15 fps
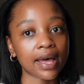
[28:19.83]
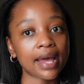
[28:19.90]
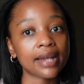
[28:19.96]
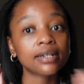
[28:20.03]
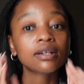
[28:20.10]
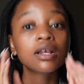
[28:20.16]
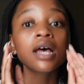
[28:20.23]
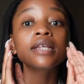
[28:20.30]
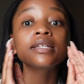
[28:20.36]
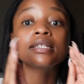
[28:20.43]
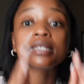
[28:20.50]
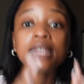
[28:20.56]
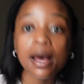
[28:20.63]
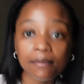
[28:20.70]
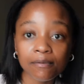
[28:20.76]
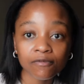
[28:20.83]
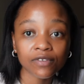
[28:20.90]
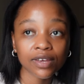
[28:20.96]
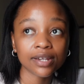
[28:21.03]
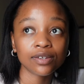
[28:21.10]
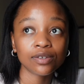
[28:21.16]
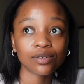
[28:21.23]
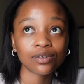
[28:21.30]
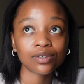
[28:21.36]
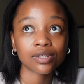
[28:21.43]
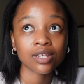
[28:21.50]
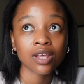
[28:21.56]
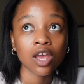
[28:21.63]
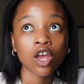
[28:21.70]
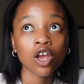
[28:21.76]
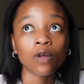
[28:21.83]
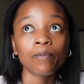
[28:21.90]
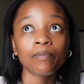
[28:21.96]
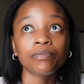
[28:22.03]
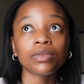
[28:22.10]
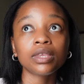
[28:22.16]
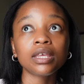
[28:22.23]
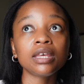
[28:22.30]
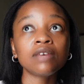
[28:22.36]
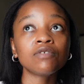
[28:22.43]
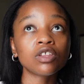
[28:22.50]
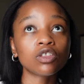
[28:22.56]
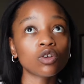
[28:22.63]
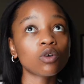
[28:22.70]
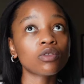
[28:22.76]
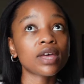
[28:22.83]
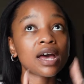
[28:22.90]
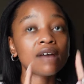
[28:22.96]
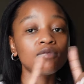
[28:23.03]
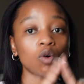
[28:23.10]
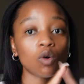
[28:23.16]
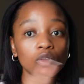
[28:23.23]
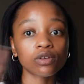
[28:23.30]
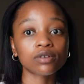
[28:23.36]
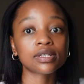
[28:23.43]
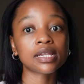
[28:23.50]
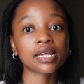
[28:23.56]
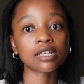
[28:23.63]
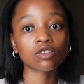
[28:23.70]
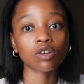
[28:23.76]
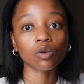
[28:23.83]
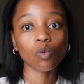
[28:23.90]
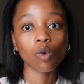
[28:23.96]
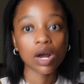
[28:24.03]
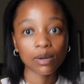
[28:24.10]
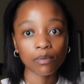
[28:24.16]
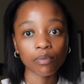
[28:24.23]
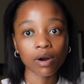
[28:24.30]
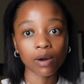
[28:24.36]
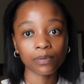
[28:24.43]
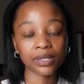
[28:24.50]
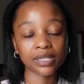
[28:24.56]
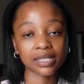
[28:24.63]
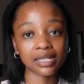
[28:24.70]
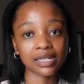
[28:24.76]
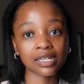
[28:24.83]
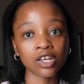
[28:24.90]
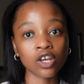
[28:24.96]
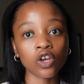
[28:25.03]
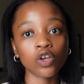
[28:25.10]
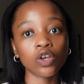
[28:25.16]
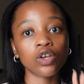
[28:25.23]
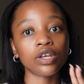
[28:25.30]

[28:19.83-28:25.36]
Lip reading: And some venues, even though they have all those things on one property,